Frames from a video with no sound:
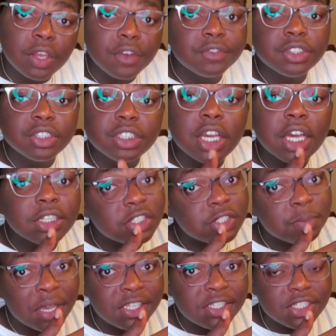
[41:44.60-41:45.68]
definitely got the
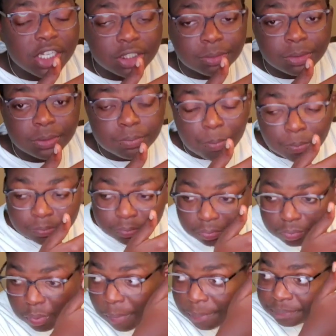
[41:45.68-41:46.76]
spicy element.
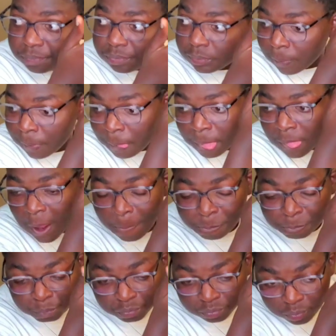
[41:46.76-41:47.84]

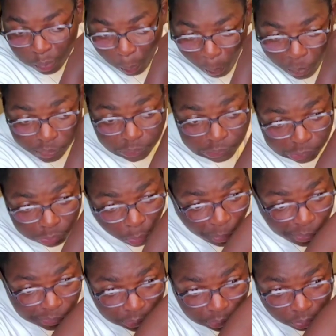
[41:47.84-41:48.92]
Is it real
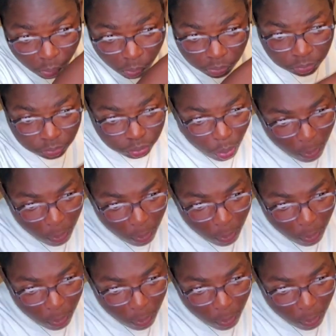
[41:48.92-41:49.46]
bad?